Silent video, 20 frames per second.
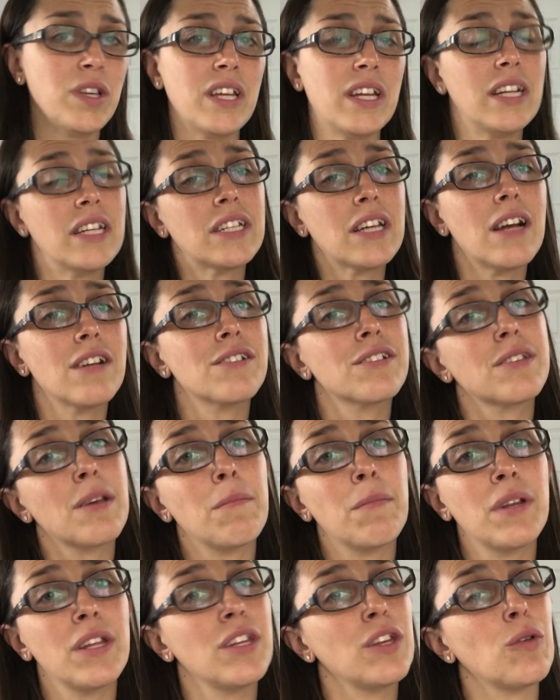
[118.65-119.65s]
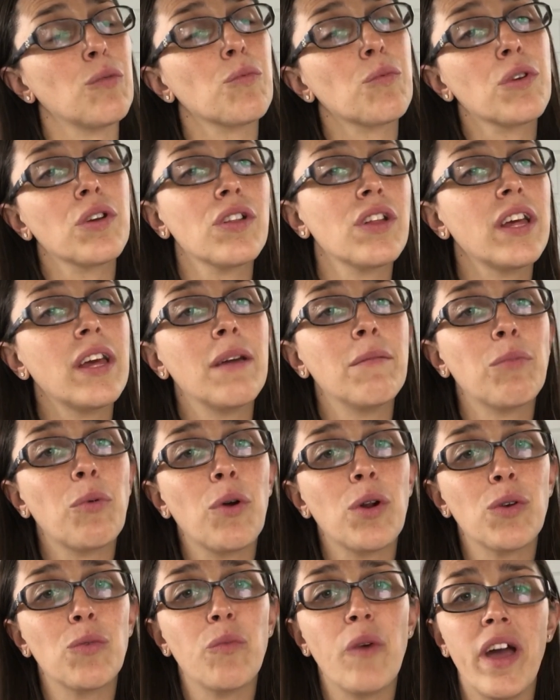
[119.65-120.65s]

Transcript: that it touched somebody in a really important